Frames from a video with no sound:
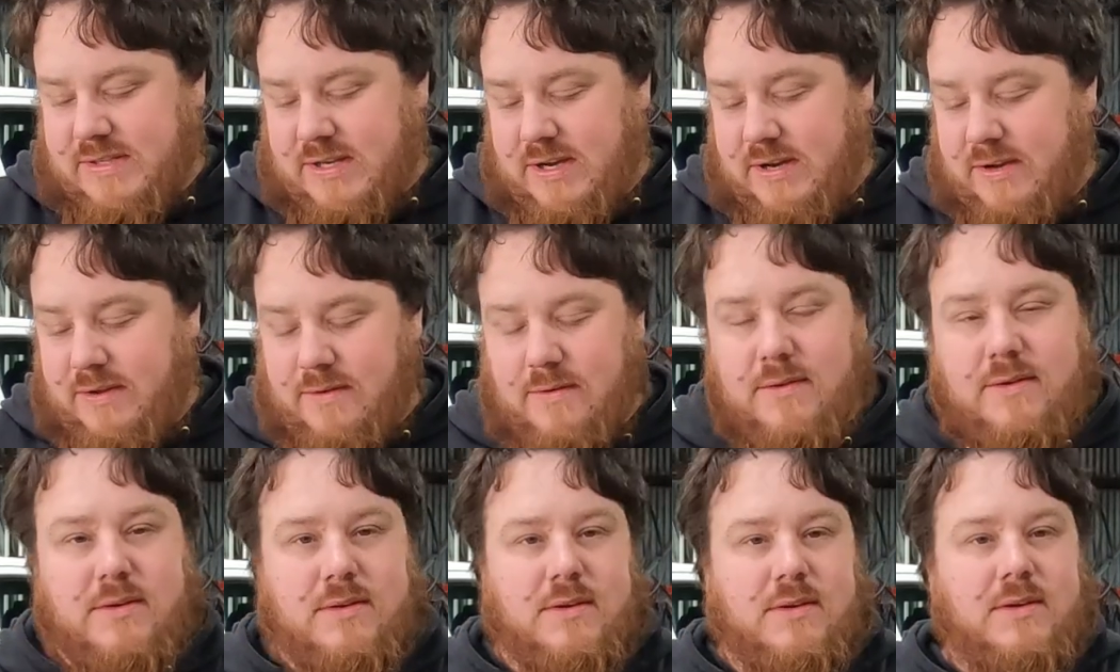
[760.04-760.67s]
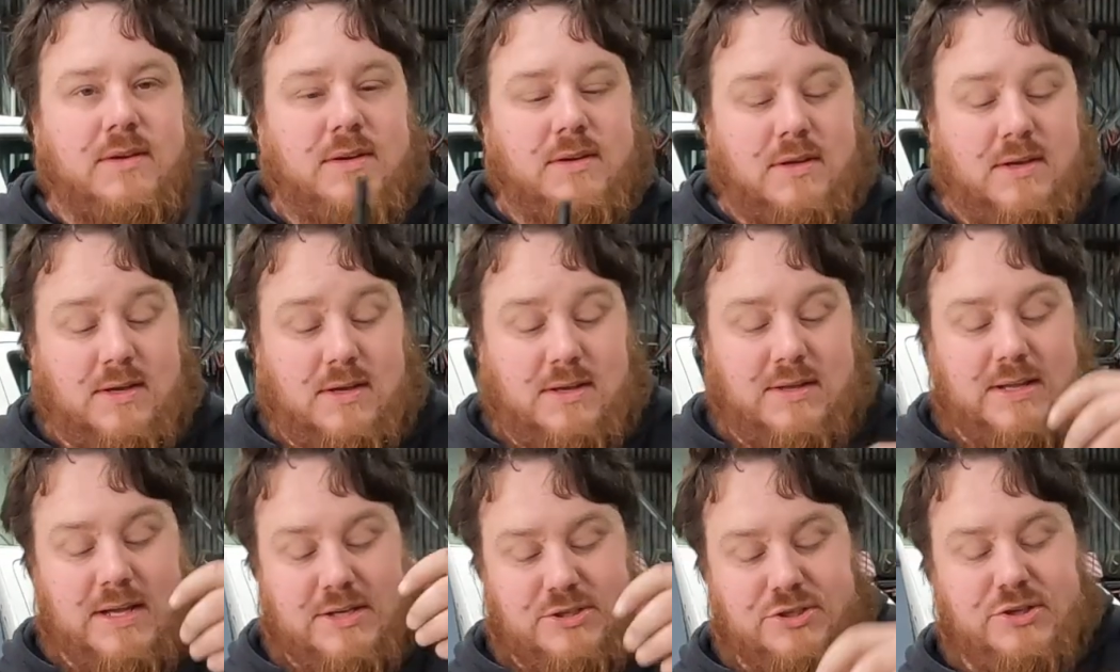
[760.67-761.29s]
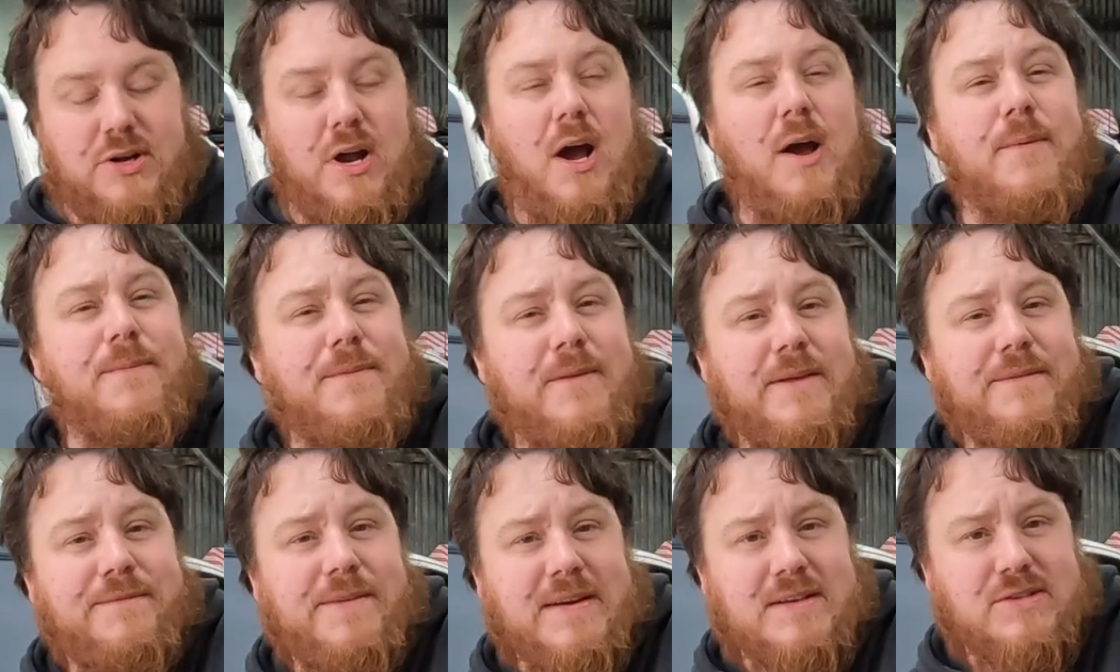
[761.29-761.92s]
so that should
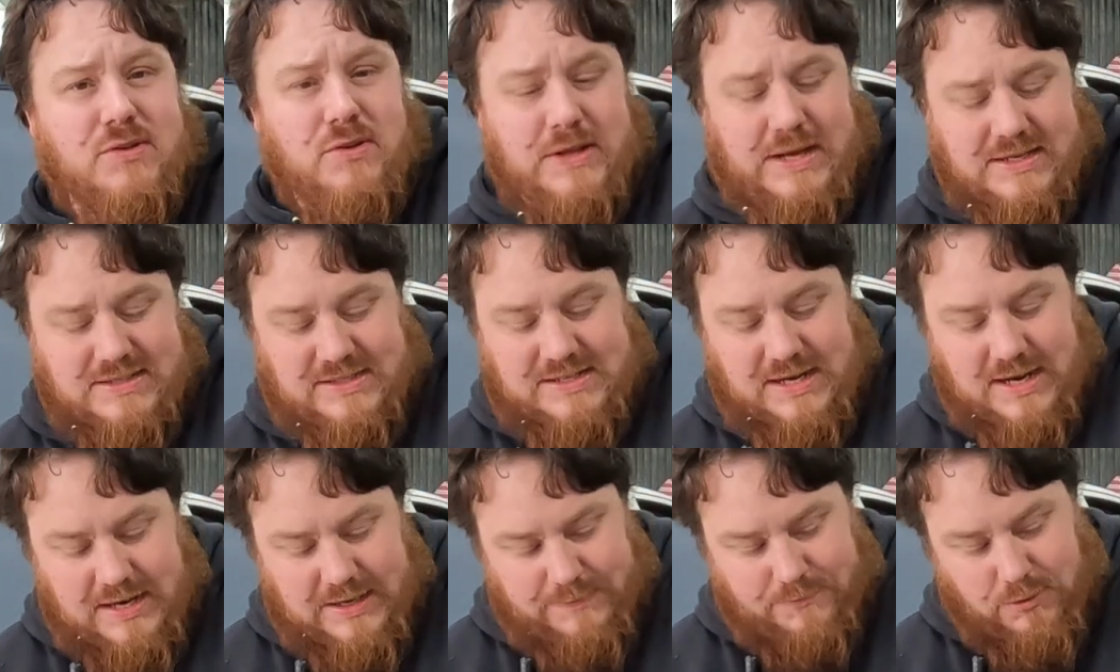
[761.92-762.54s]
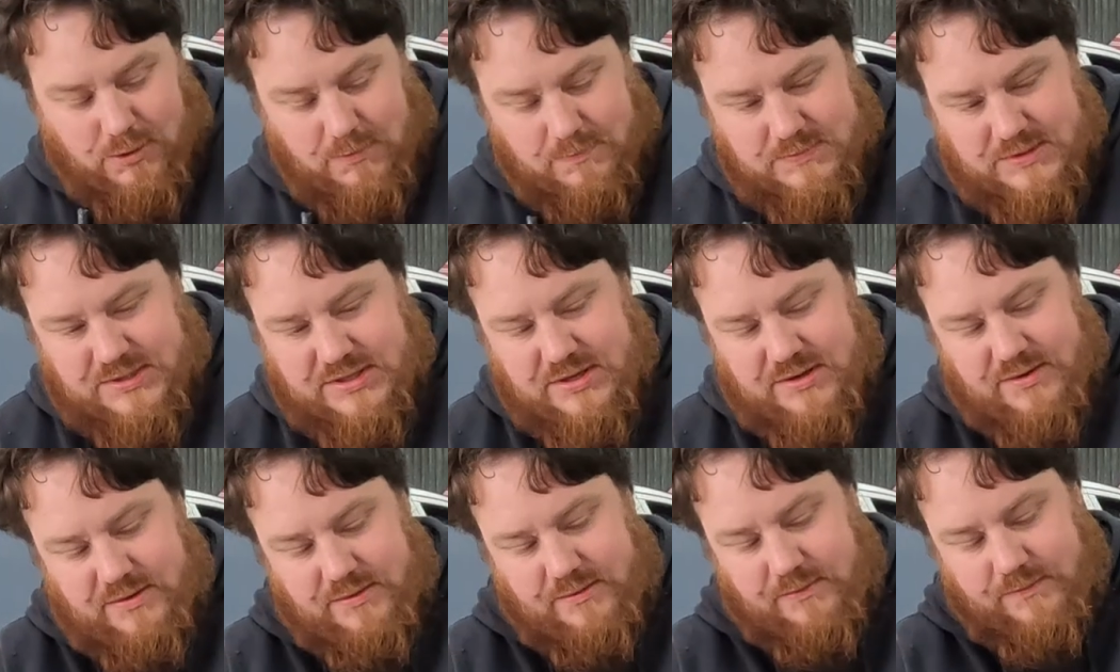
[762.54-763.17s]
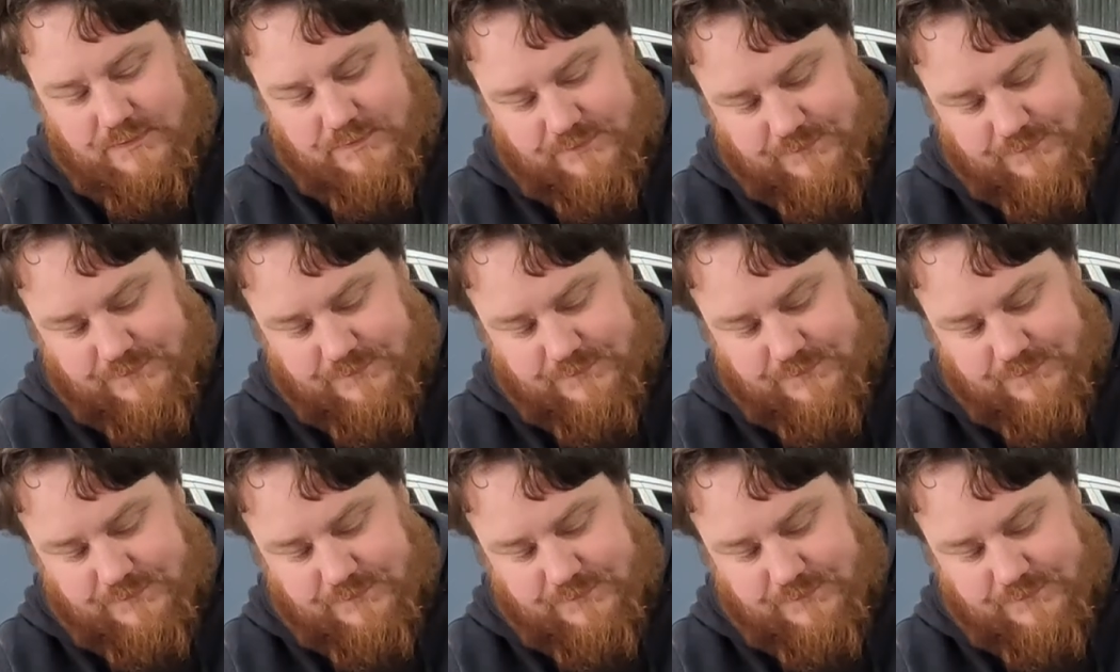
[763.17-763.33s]
hopefully fix all our starting problems too.